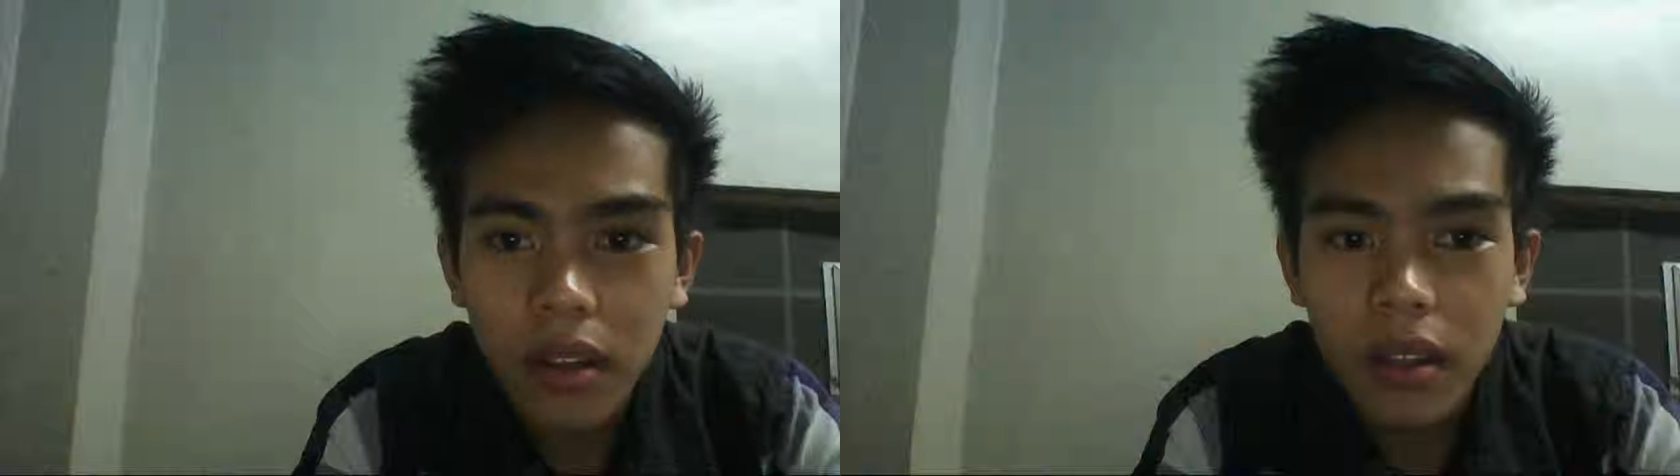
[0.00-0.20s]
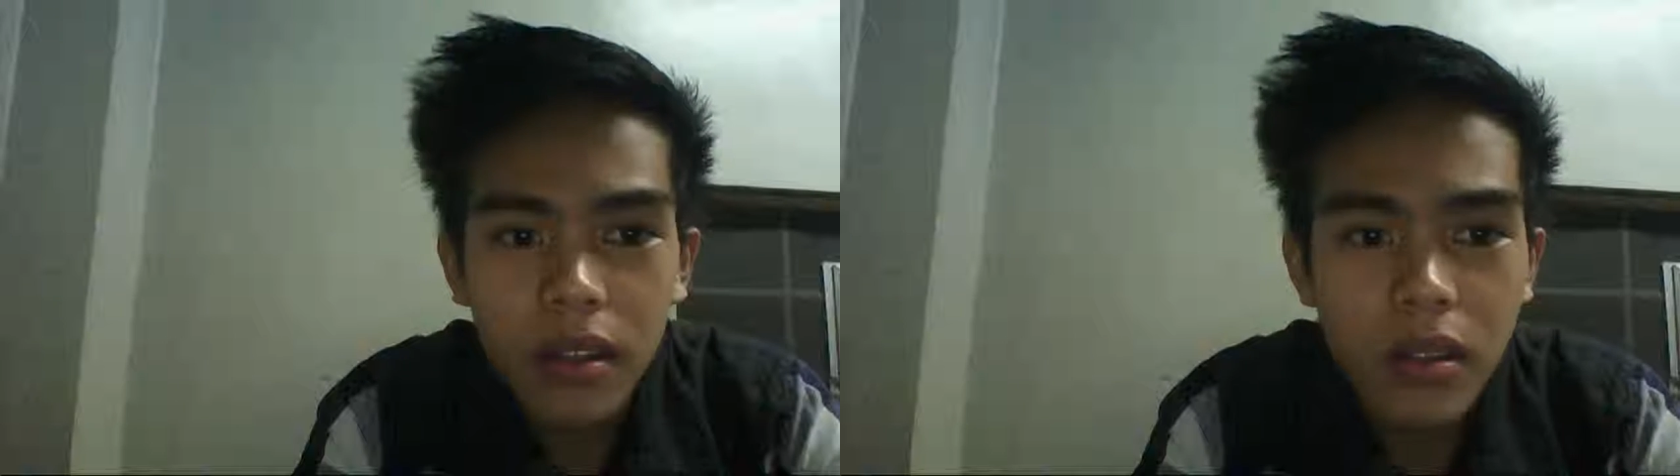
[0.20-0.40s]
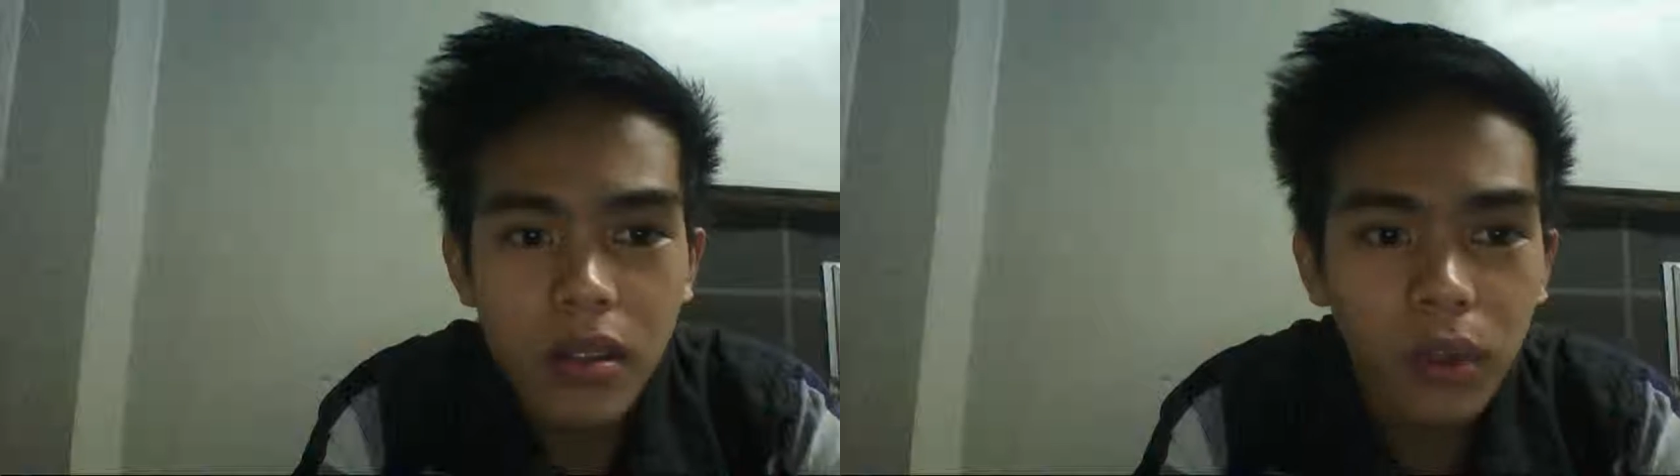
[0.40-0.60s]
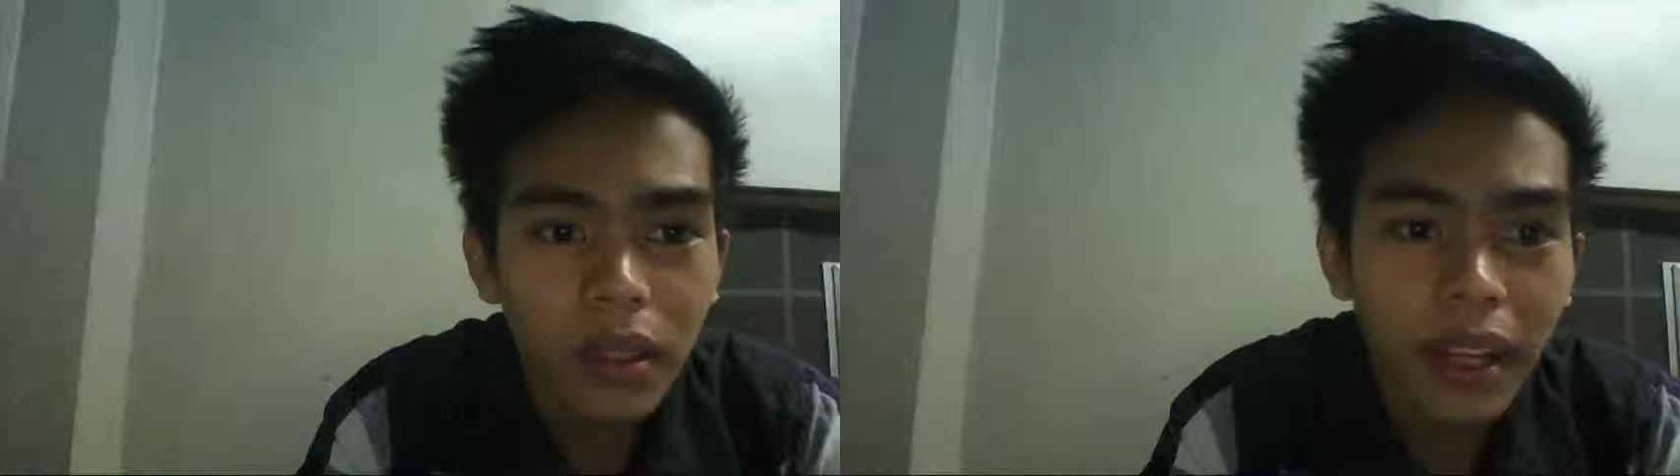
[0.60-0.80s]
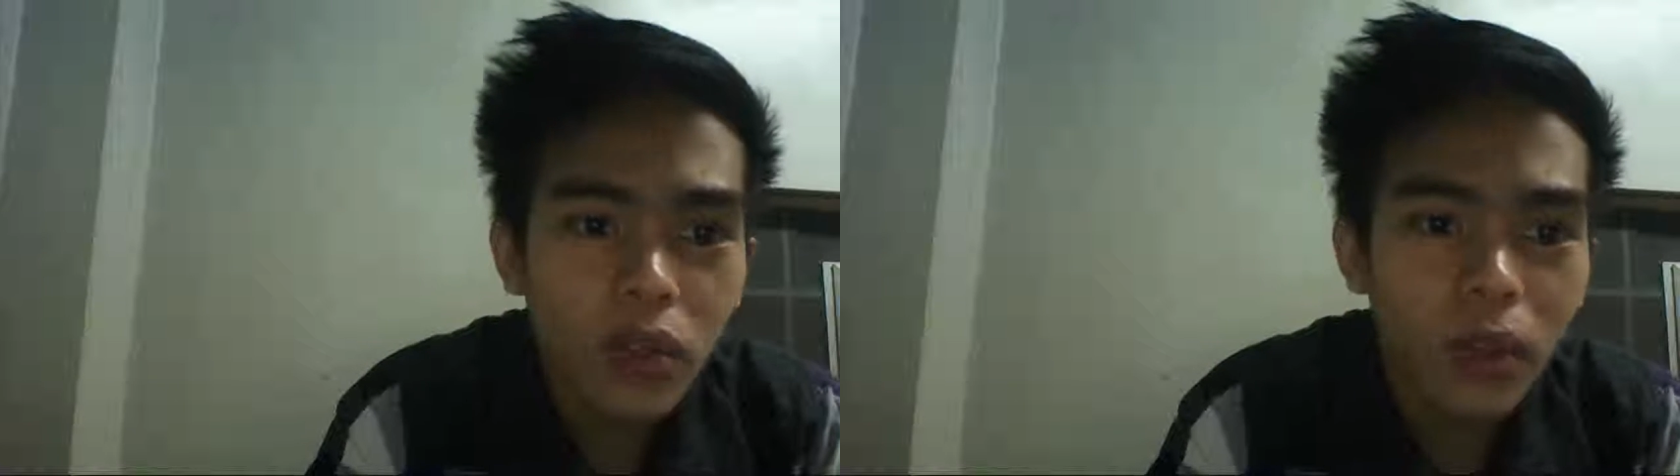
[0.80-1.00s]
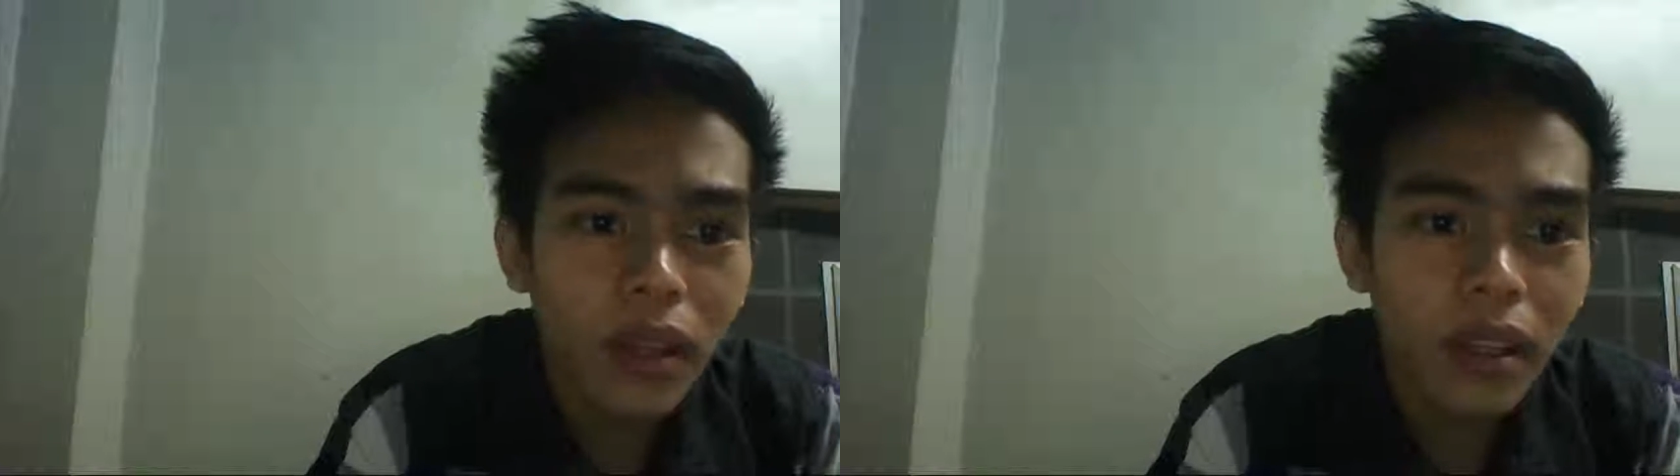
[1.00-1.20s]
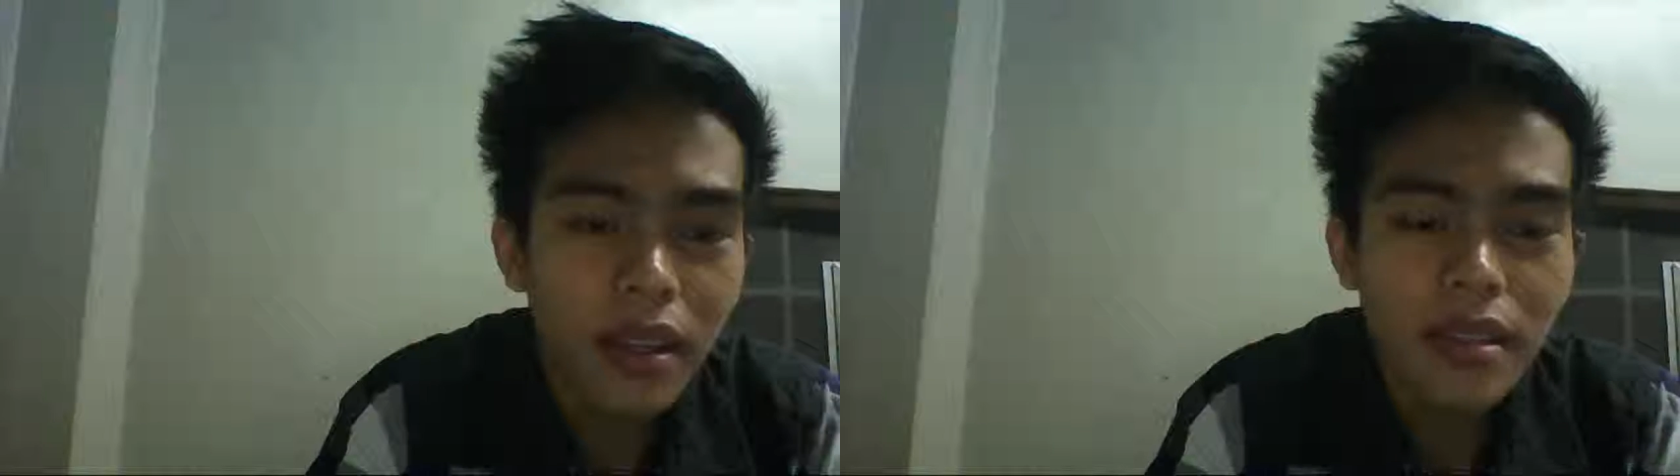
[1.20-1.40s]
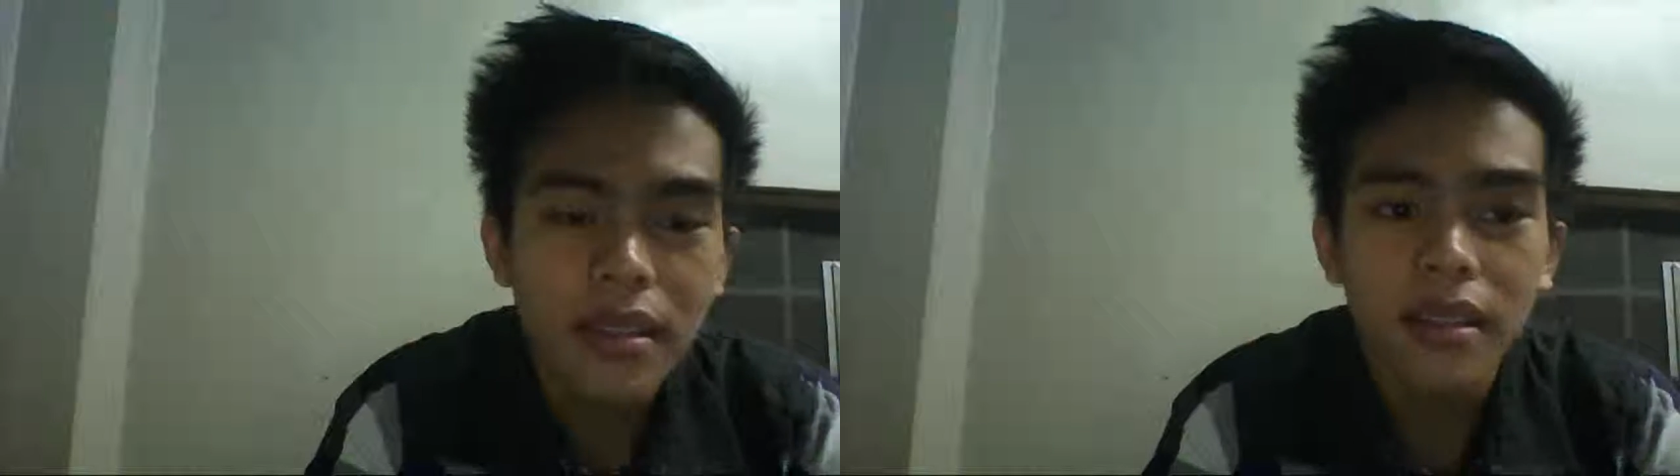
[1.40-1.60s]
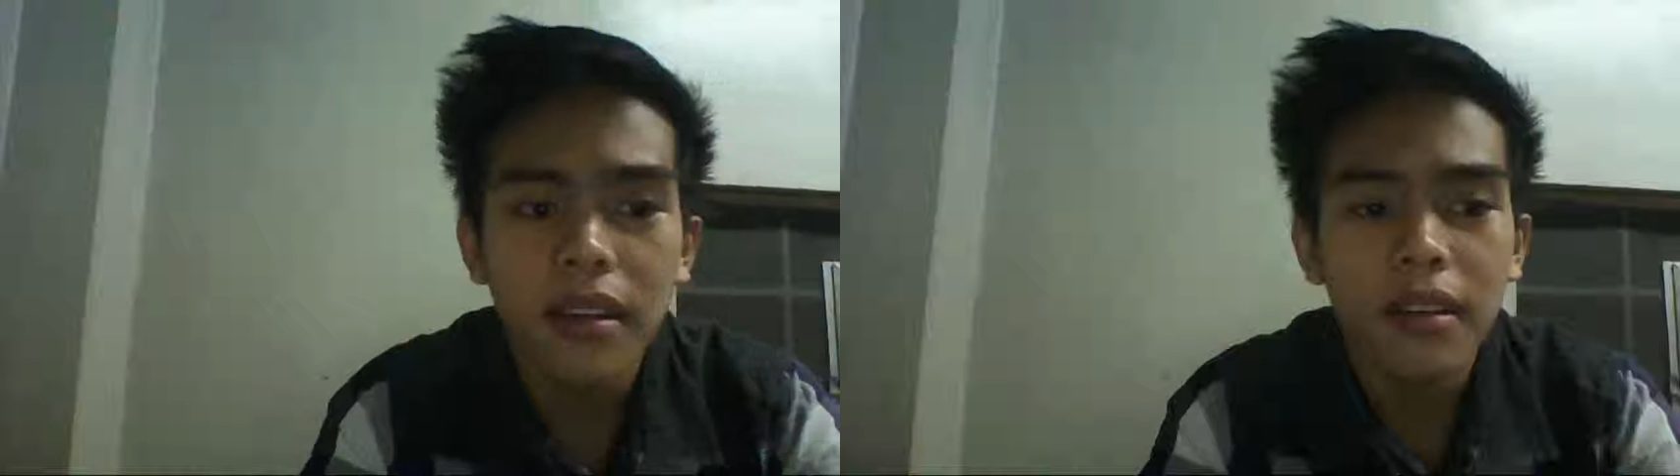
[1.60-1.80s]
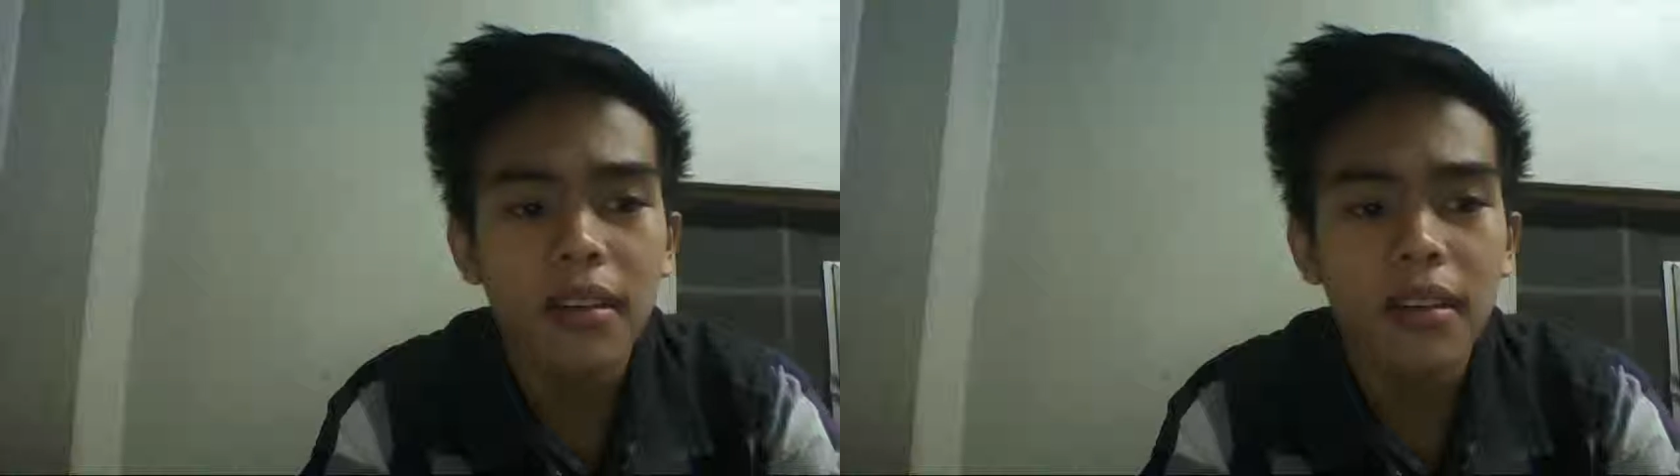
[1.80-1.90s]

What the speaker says: So the next one is the